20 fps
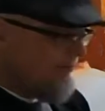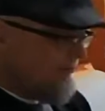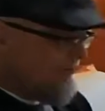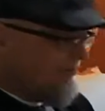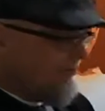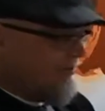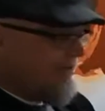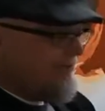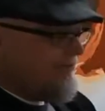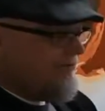
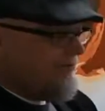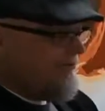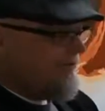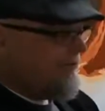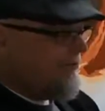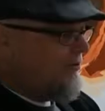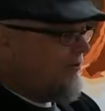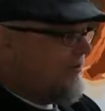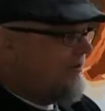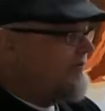for me
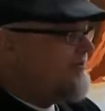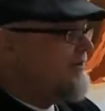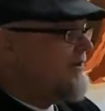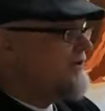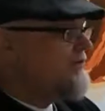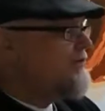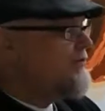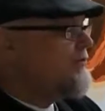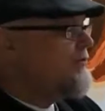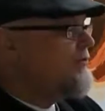to
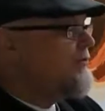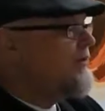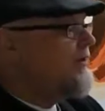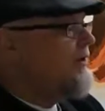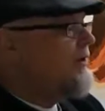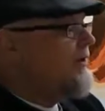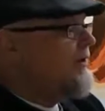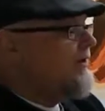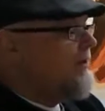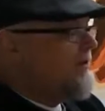
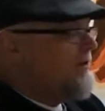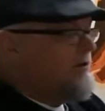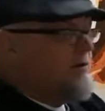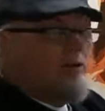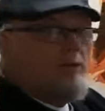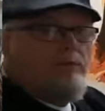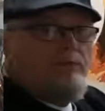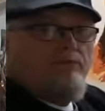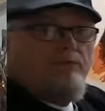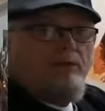get
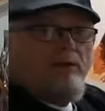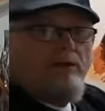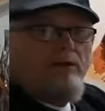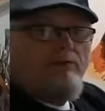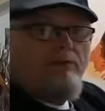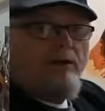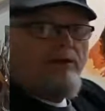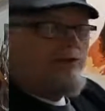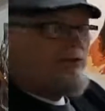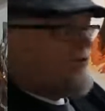around to
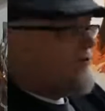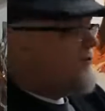doing it,